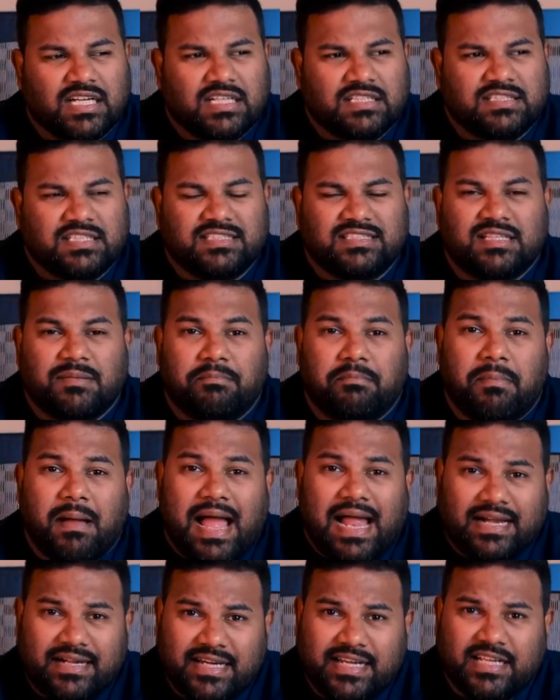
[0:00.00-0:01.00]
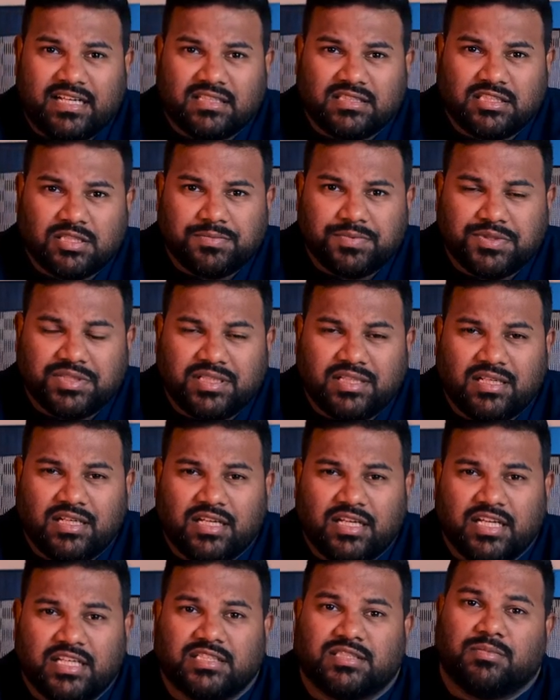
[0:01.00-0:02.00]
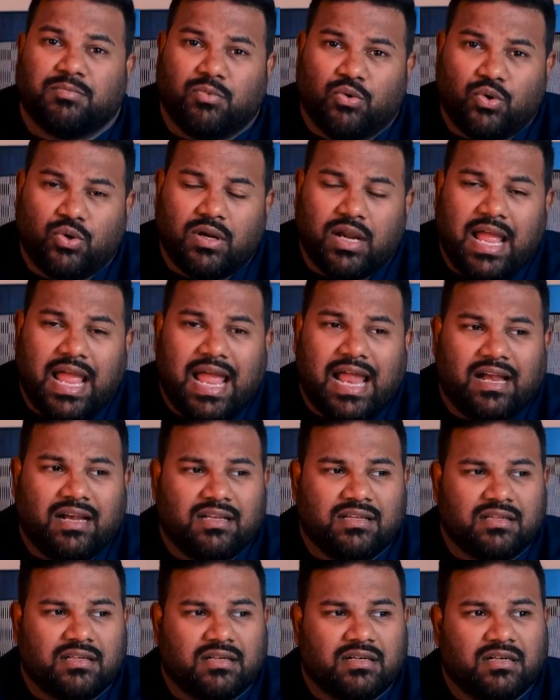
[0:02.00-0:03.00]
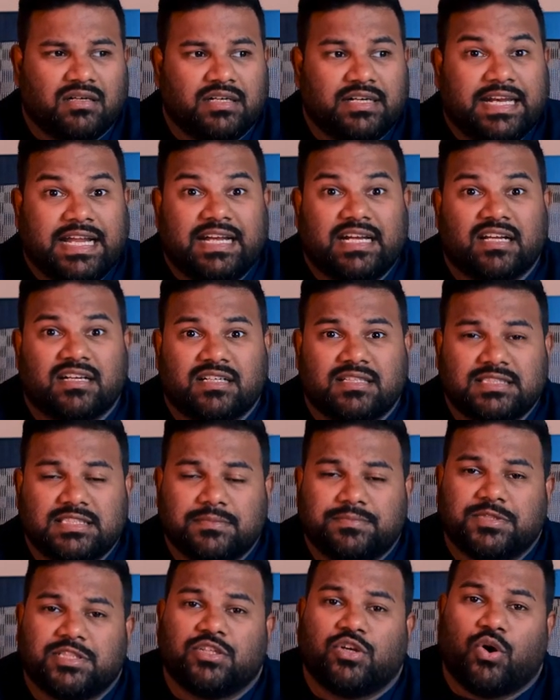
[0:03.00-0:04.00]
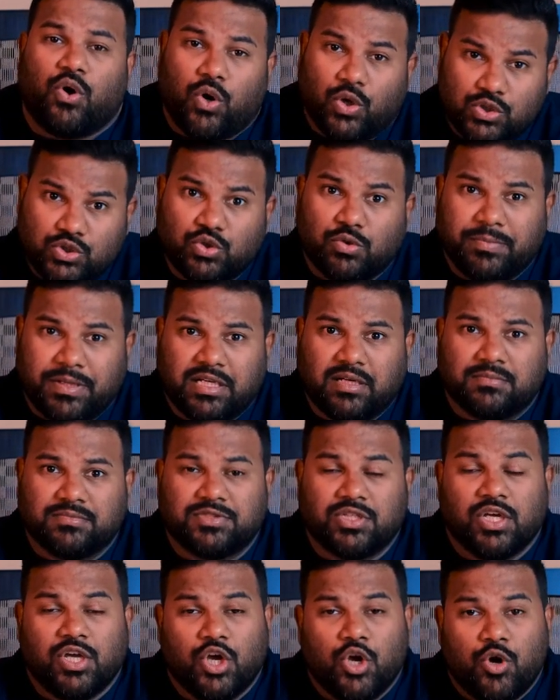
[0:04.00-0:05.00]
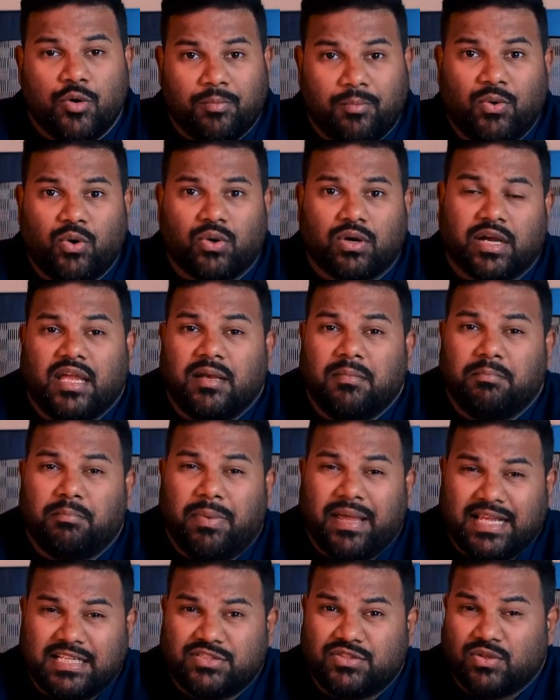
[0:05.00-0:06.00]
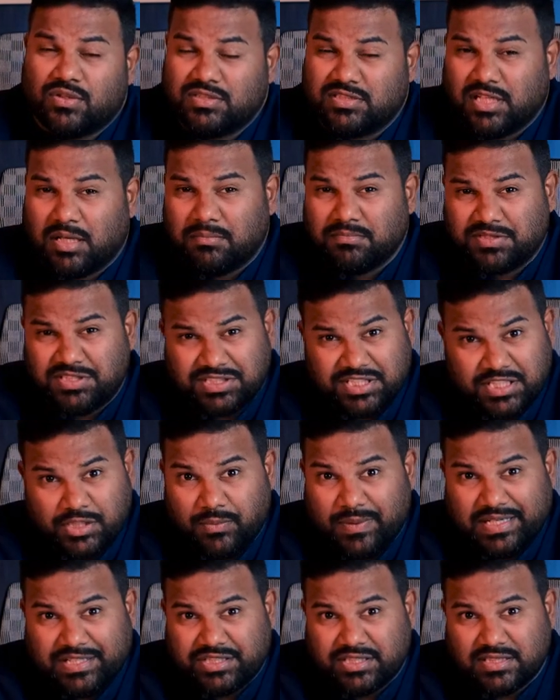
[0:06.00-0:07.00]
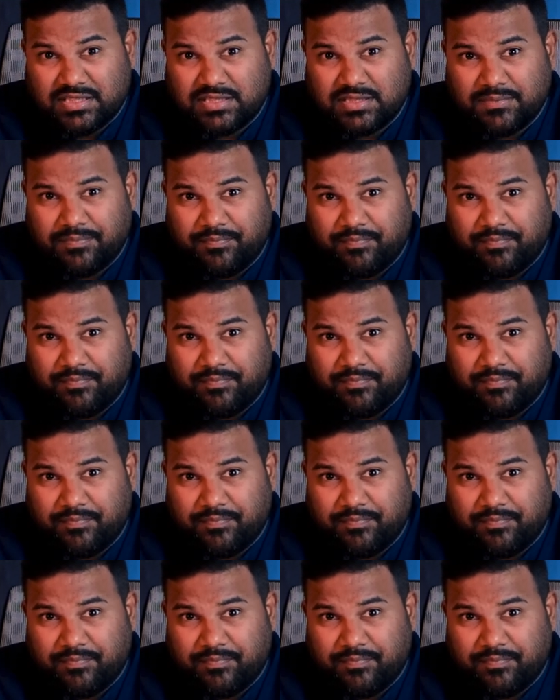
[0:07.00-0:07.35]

since the battery consumption is more and the data consumption also becomes more in based on some situations.